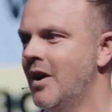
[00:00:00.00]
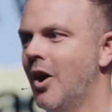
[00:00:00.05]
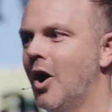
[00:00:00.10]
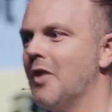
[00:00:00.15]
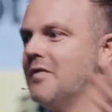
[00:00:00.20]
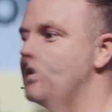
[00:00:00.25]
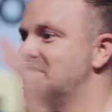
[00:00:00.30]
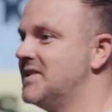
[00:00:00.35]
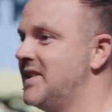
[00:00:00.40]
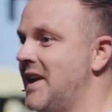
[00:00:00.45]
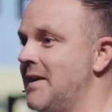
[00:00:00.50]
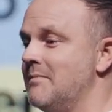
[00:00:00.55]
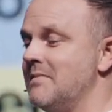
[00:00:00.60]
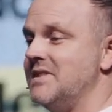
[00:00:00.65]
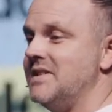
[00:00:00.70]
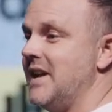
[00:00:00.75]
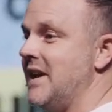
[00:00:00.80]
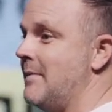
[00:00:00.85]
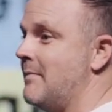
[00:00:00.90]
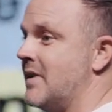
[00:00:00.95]
are the same
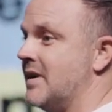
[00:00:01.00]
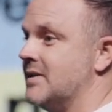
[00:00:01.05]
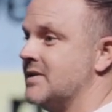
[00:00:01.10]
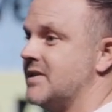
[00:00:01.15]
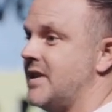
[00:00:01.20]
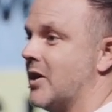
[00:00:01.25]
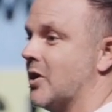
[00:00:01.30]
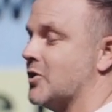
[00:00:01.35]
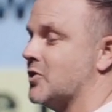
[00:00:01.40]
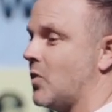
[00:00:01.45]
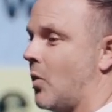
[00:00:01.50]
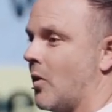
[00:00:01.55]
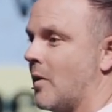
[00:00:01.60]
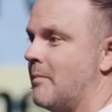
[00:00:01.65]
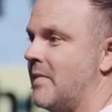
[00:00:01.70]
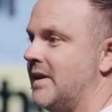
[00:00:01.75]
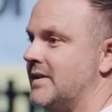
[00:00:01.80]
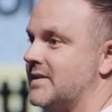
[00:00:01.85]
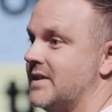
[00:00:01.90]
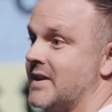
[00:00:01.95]
demons that are
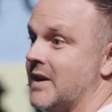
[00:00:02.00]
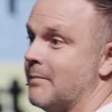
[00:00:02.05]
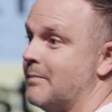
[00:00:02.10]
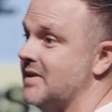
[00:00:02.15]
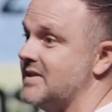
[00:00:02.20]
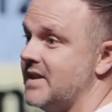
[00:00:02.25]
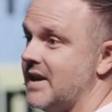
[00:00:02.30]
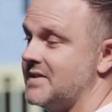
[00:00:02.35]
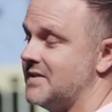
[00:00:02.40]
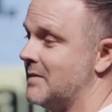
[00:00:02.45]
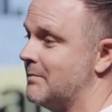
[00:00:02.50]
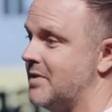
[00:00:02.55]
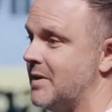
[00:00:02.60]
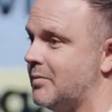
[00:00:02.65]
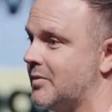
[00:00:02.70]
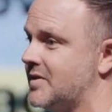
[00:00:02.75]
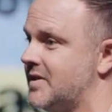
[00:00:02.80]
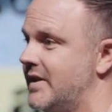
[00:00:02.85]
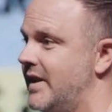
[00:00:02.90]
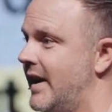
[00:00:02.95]
tormenting and possessing people
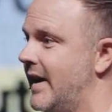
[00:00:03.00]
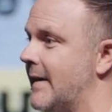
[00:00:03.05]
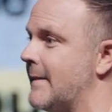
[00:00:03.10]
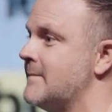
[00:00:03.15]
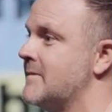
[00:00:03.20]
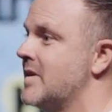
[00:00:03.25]
today.